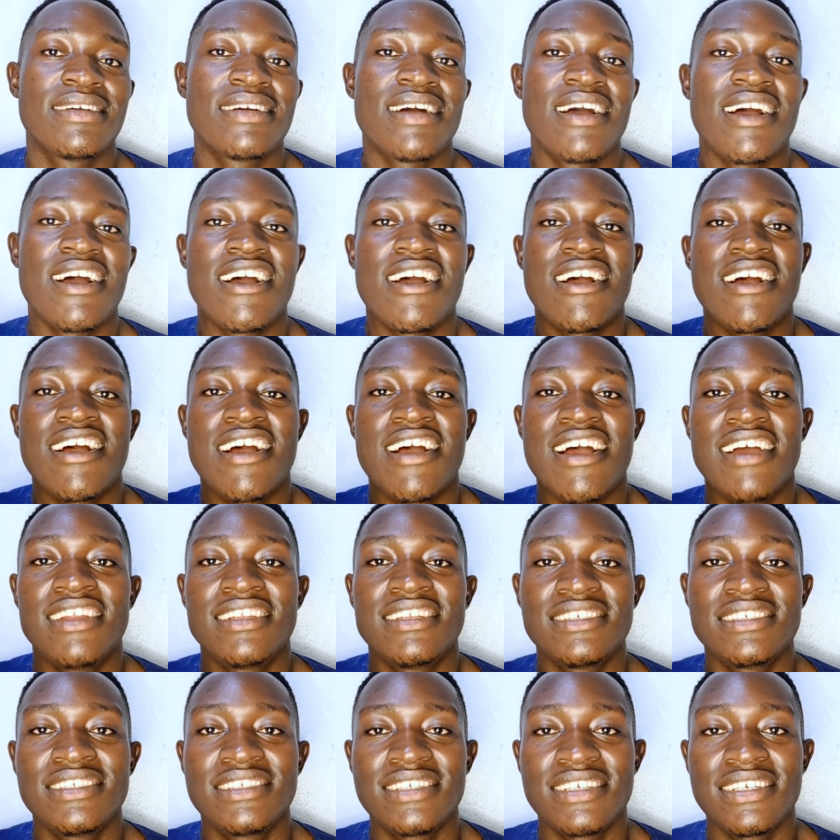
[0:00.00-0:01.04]

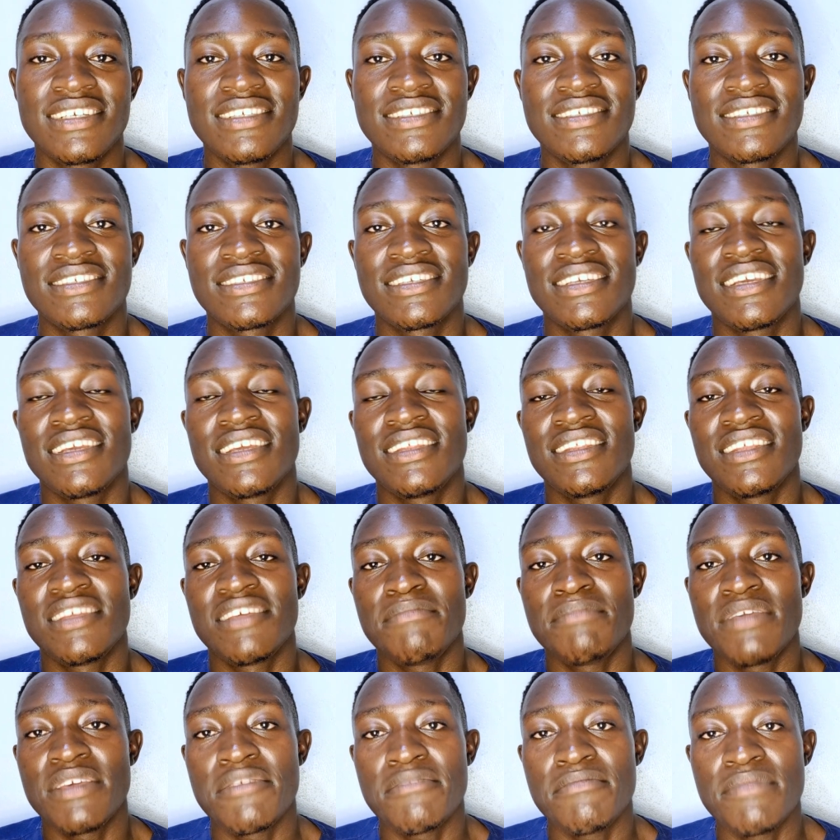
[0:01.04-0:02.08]
antigens in the
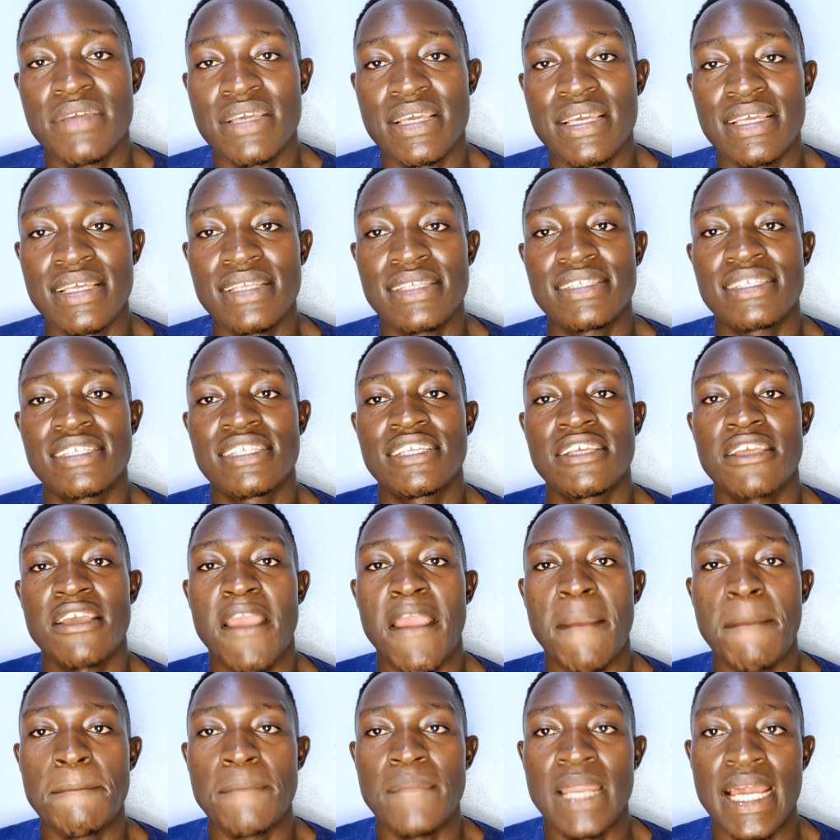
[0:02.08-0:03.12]
baby's
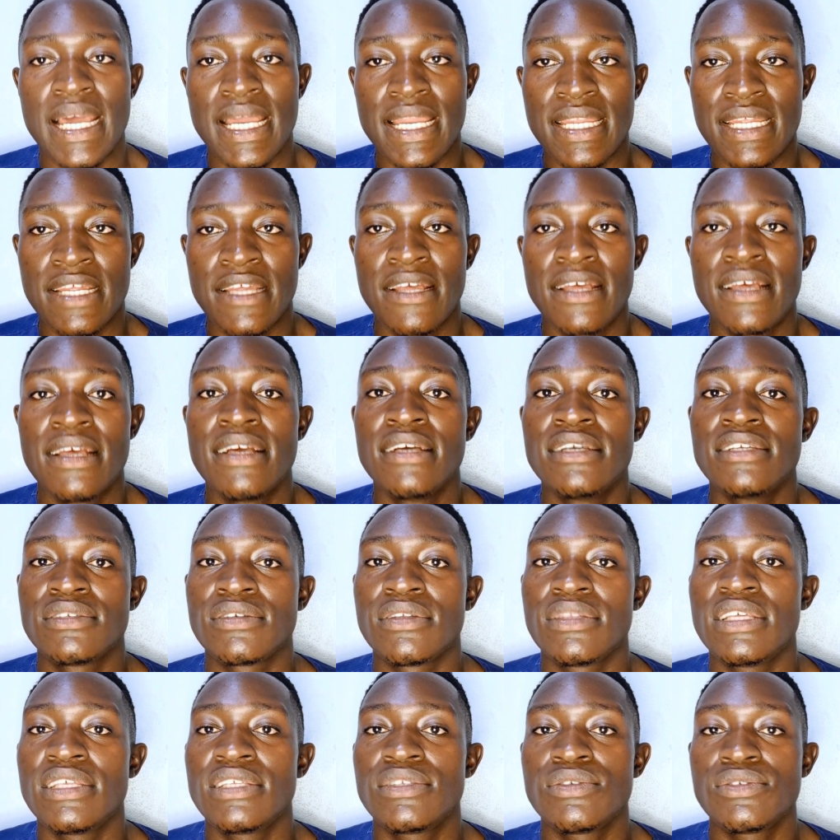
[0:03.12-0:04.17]
blood.
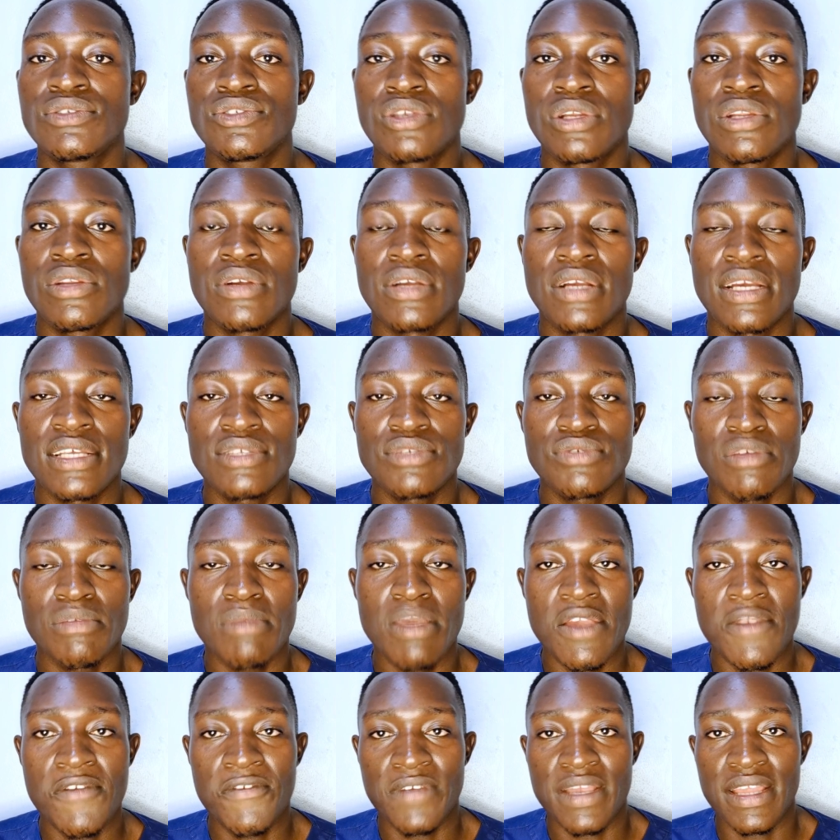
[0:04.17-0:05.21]
So this usually occurs
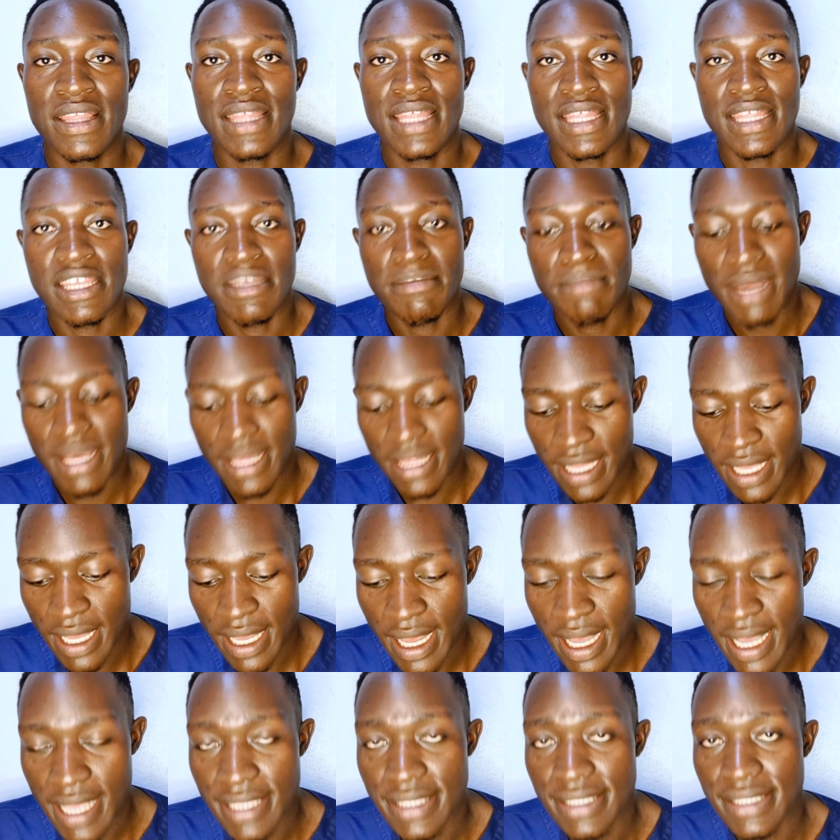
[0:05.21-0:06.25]
whereby you find that the mother
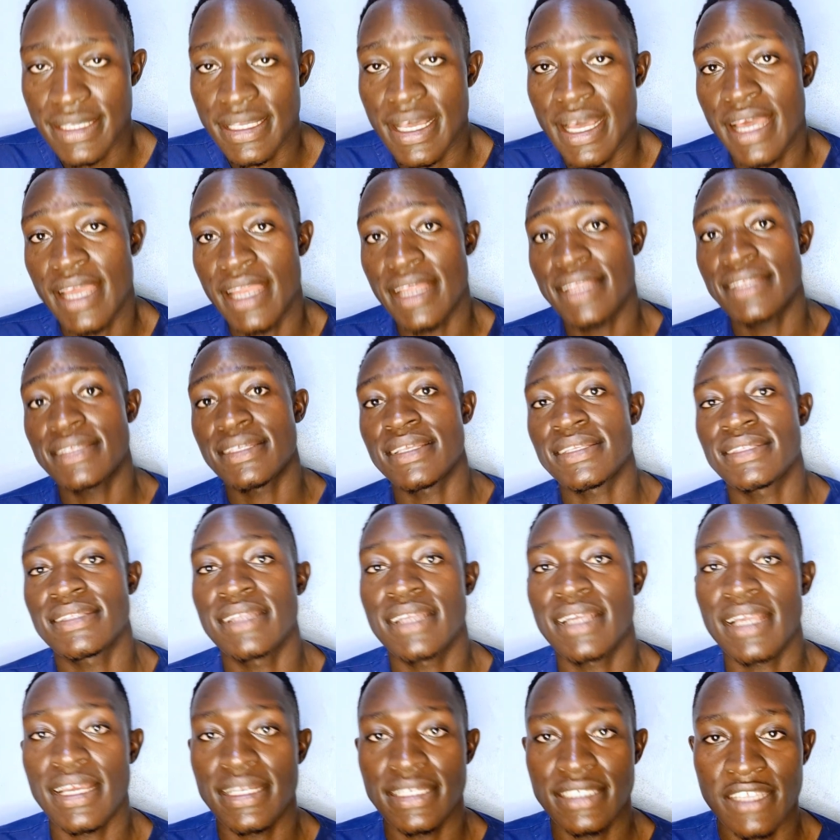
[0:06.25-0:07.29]
has a rhesus
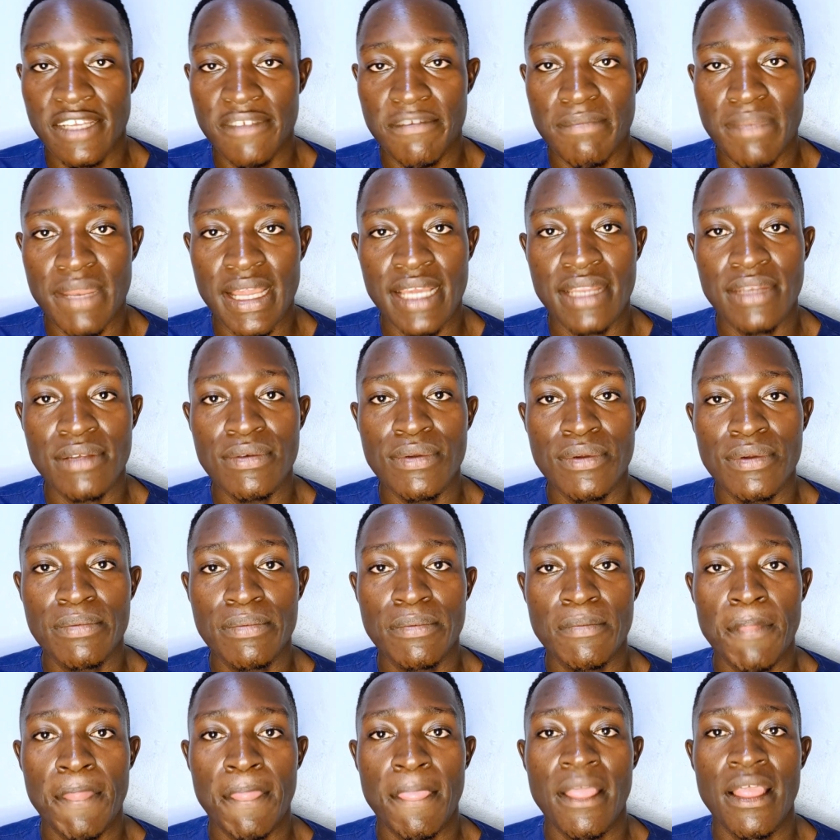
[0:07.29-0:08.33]
negative blood
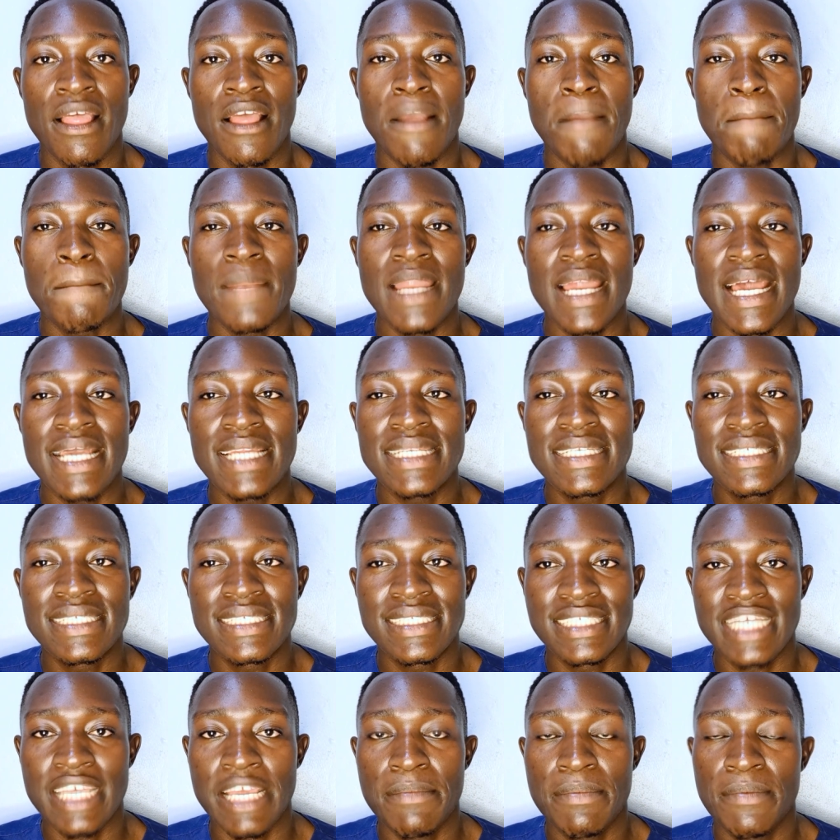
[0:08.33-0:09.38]

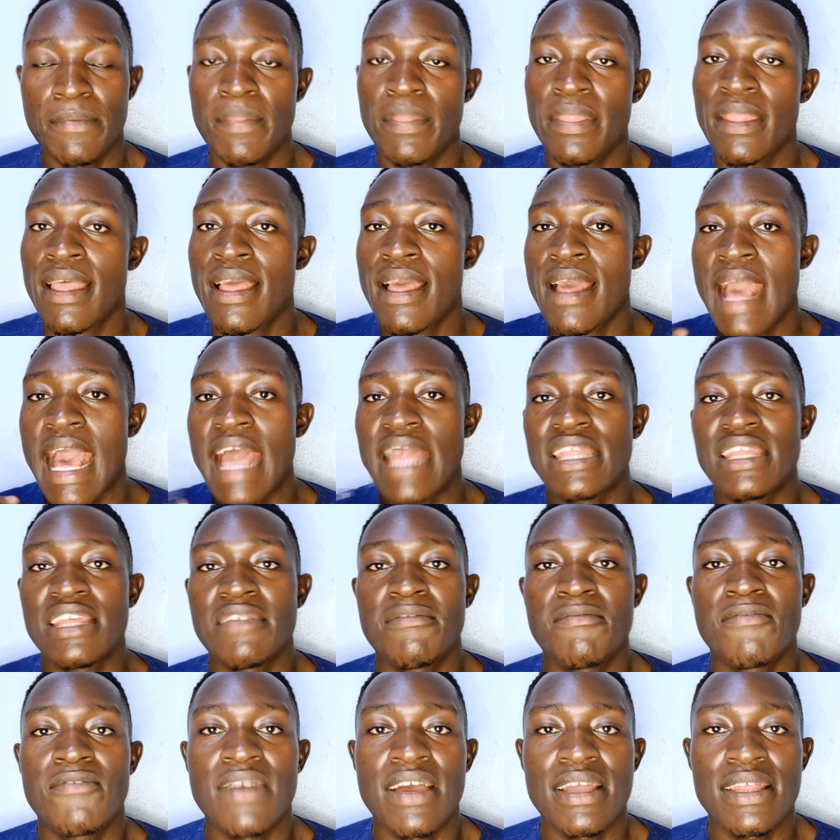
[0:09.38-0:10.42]
type, and the
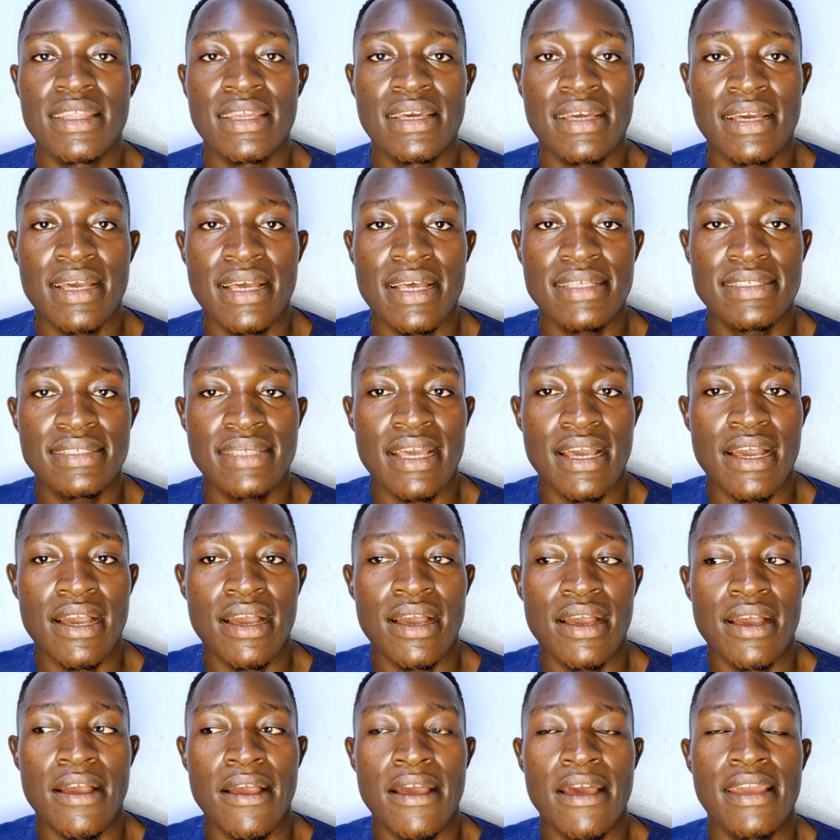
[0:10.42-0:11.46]
father has
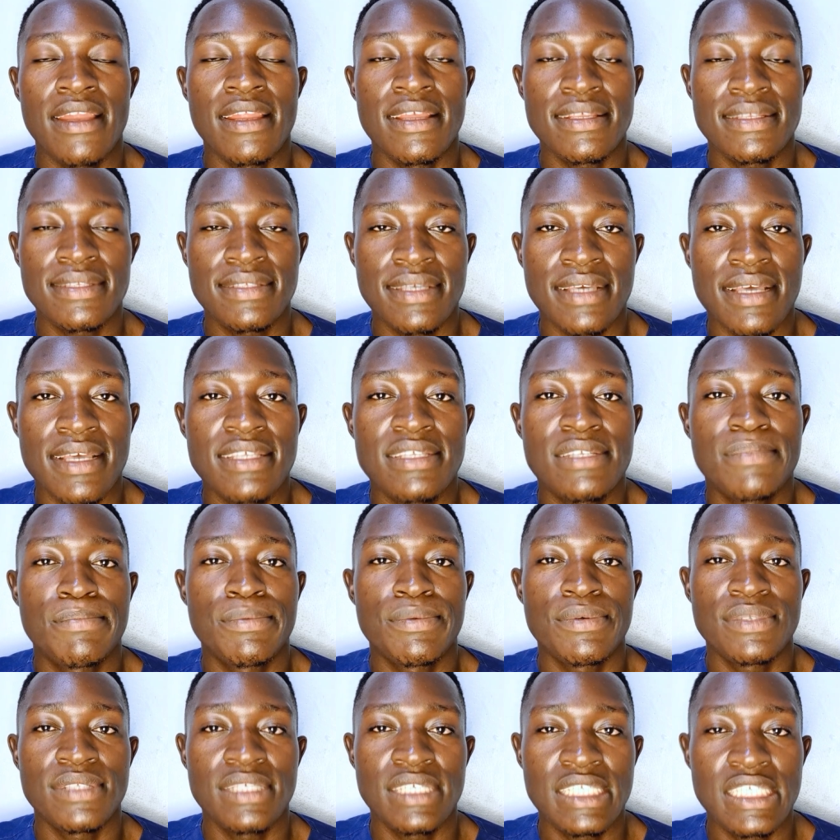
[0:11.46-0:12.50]
a rhesus
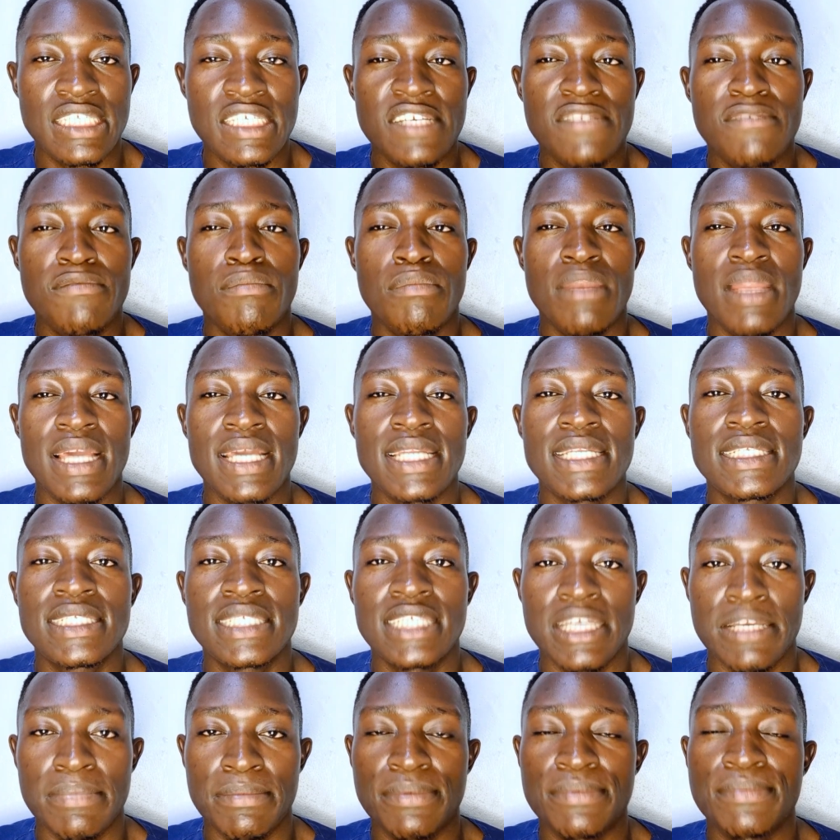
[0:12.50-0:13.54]
positive blood
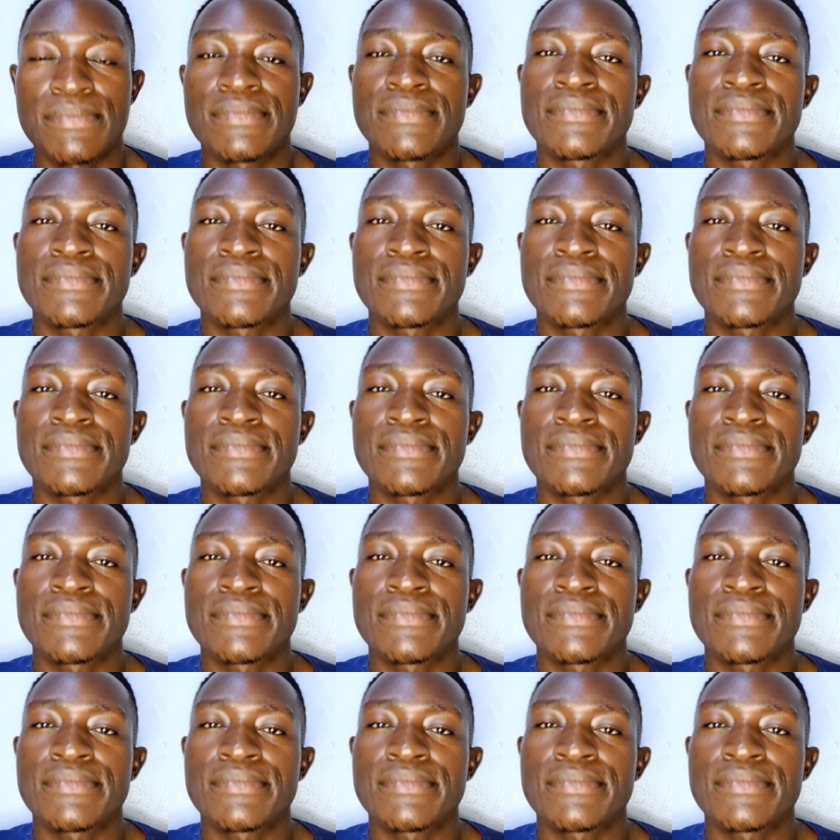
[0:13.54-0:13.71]
type.